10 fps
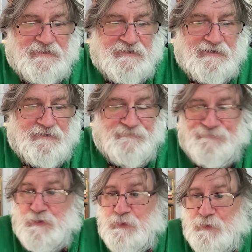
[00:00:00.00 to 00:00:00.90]

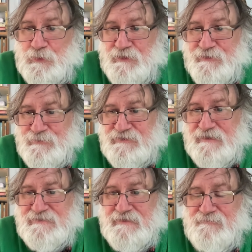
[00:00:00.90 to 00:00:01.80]
fool, the
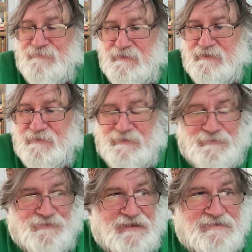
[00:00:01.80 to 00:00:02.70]
authentic villain, the
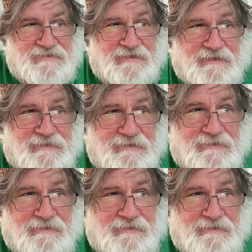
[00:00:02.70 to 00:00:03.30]
authentic